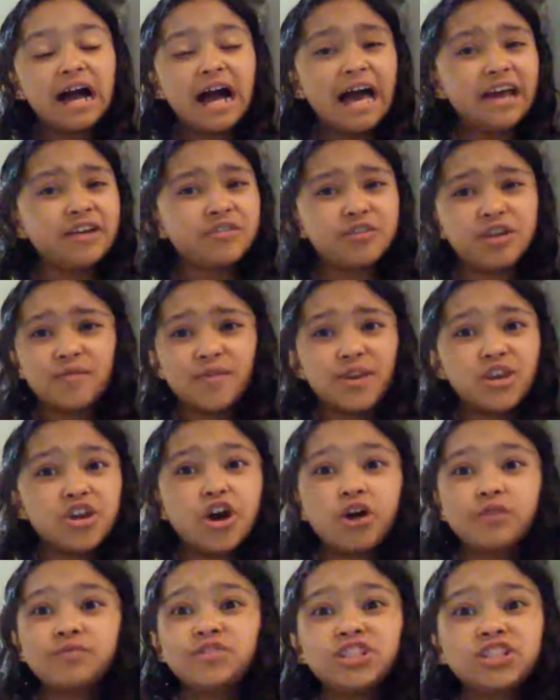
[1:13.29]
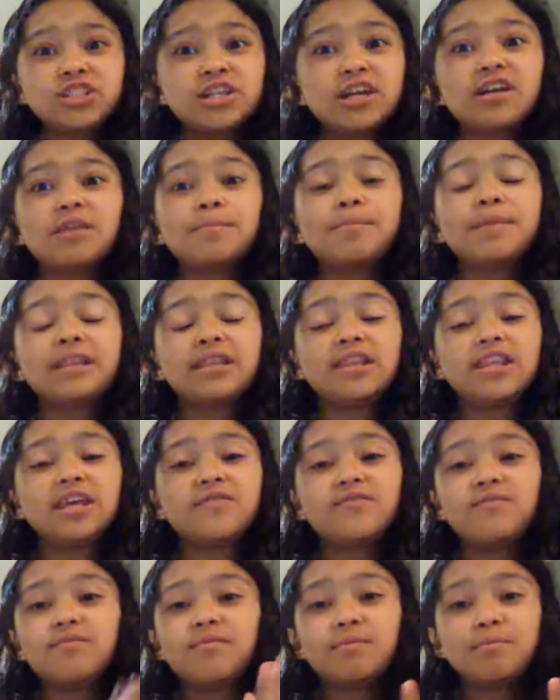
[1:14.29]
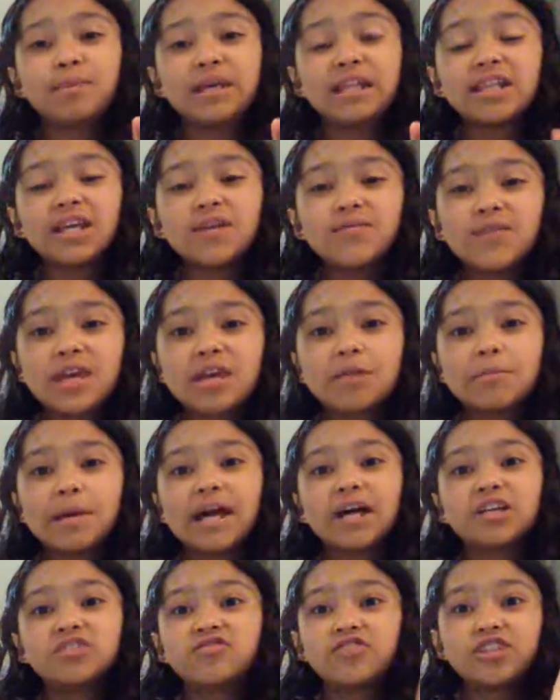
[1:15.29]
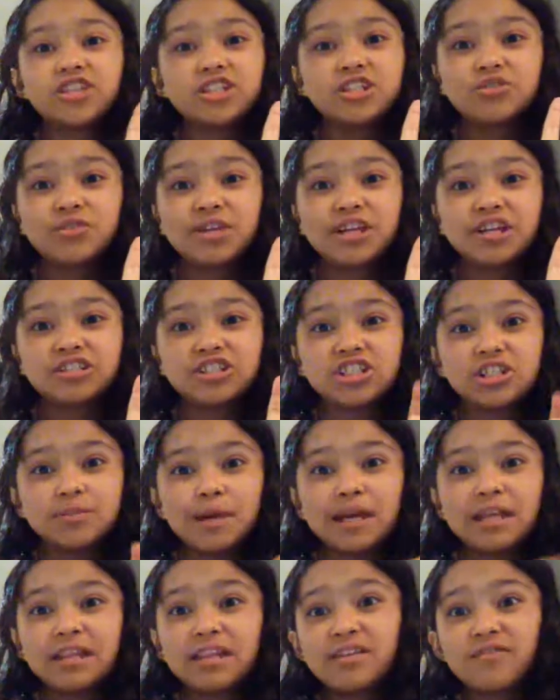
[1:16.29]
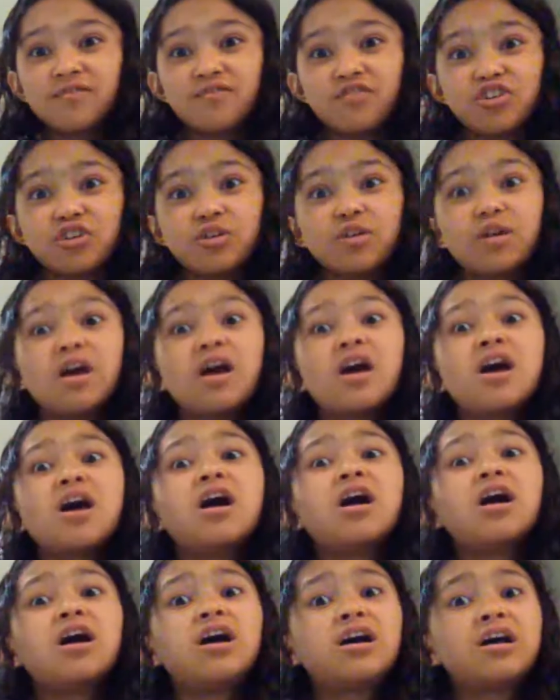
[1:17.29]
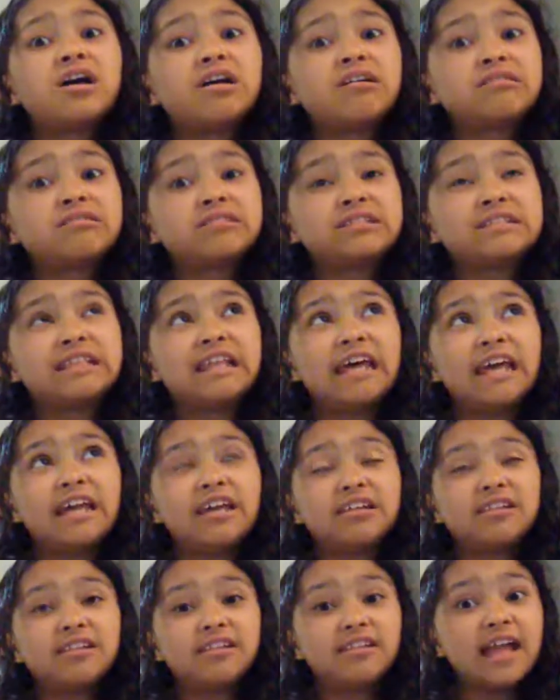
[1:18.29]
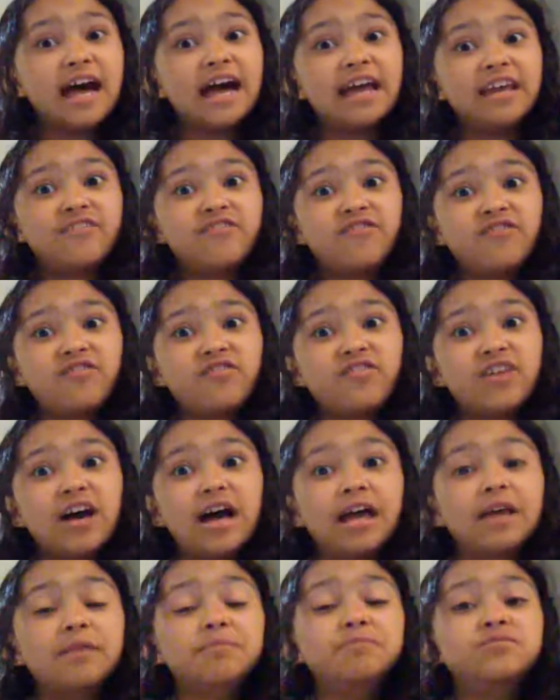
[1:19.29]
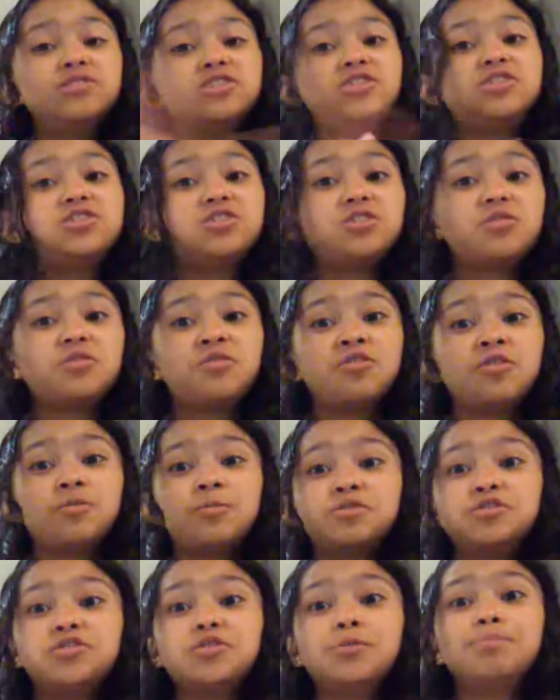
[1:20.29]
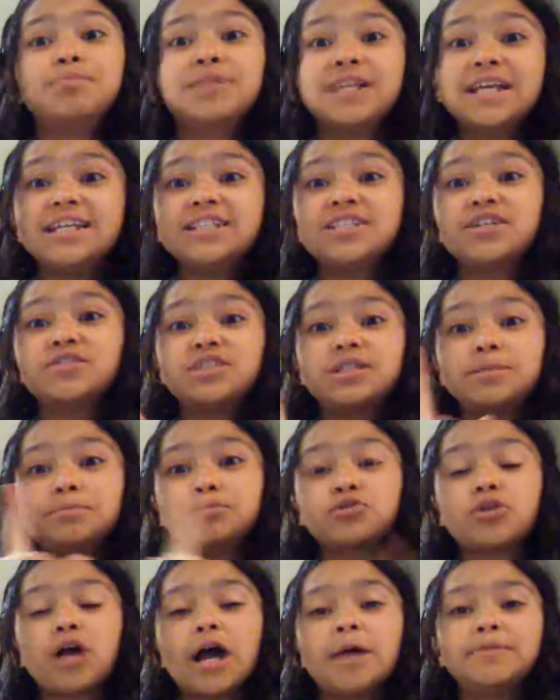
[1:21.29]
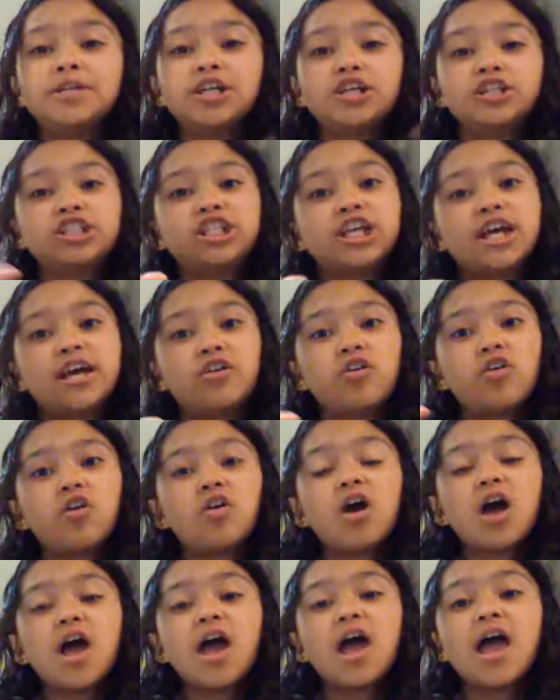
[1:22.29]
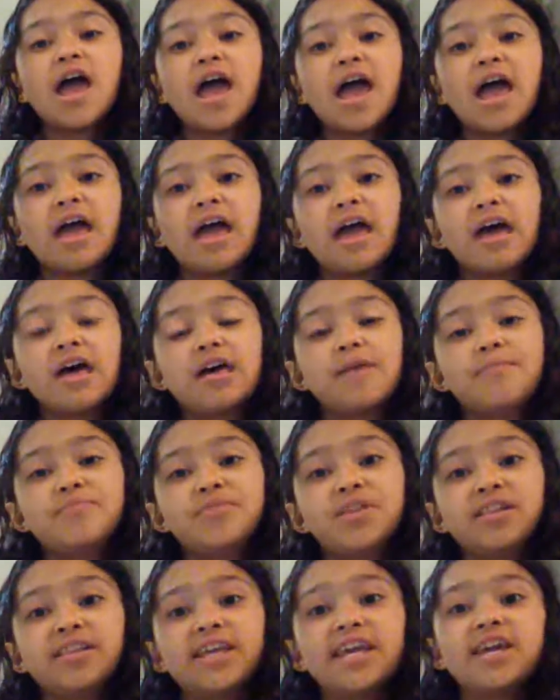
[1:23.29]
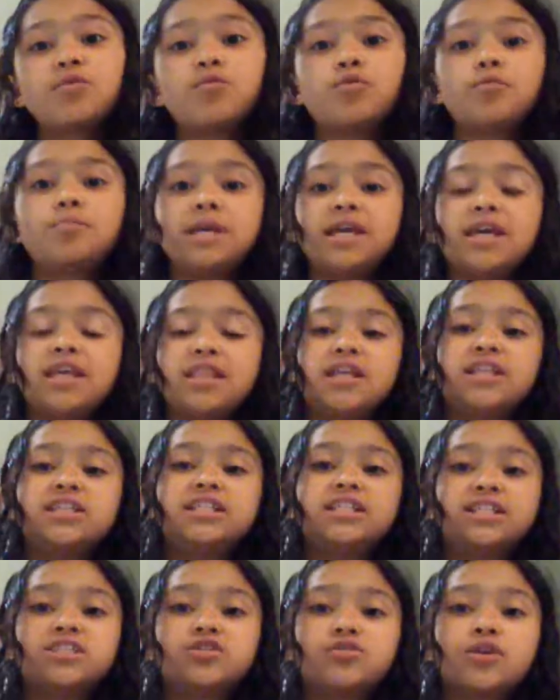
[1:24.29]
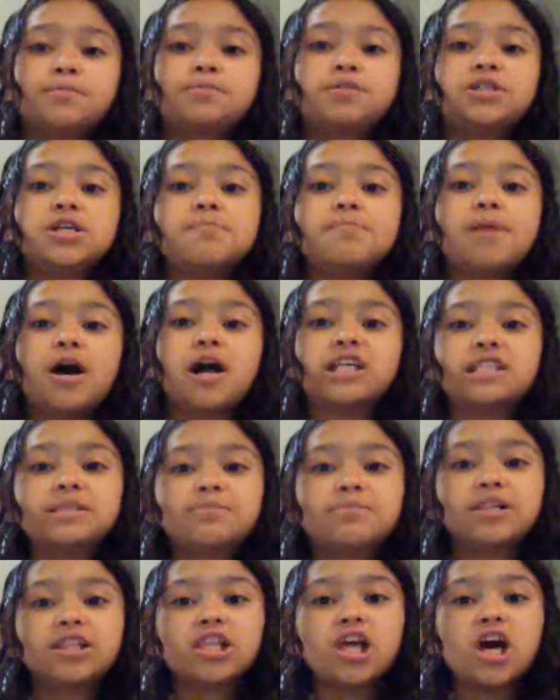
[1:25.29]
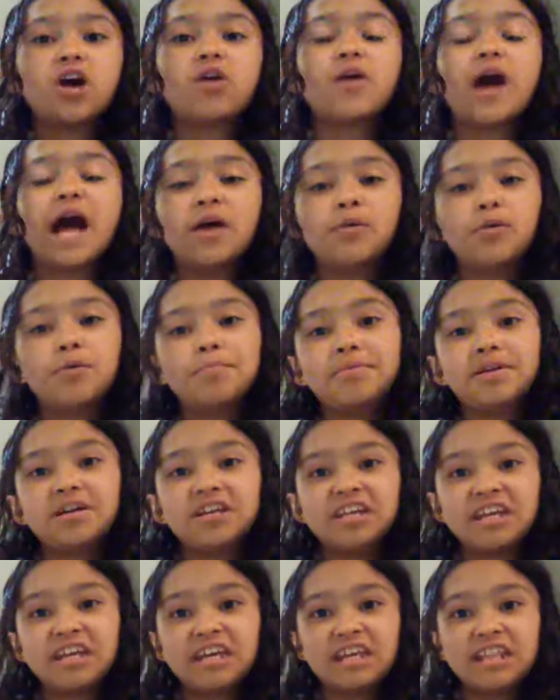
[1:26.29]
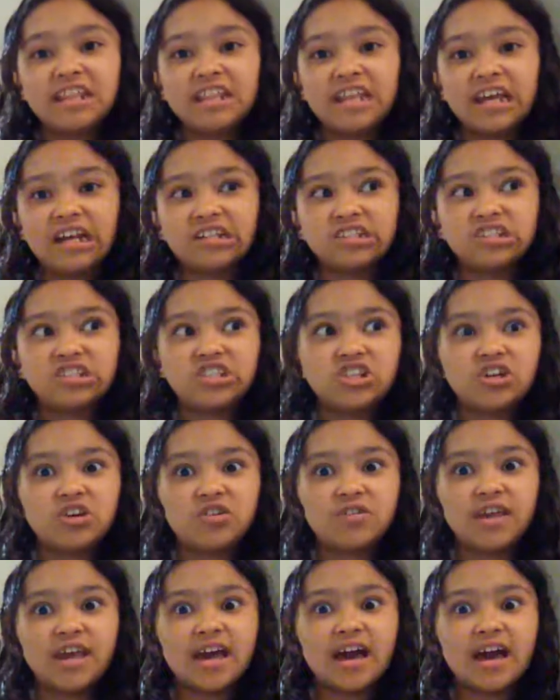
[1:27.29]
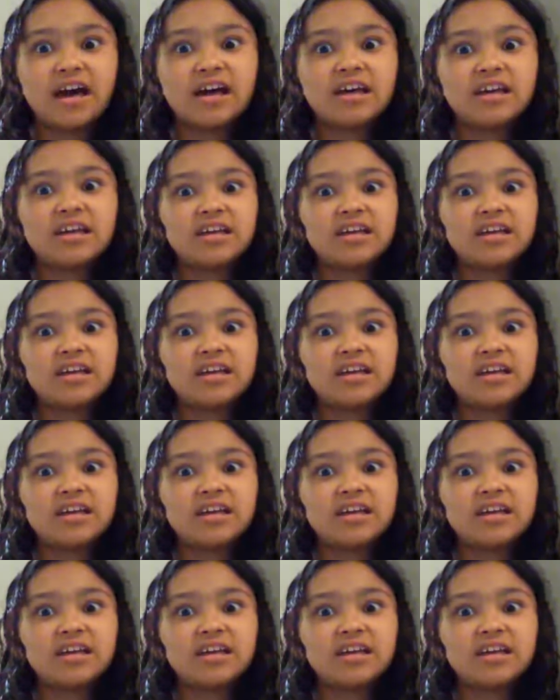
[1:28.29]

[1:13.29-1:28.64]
I don't even know if she's going to live, be living in my house for two years. She might live for, like, life. I am so horrible. So please go subscribe to her channel. and um, the link will be in the description box below. I will put it in there. So, yeah.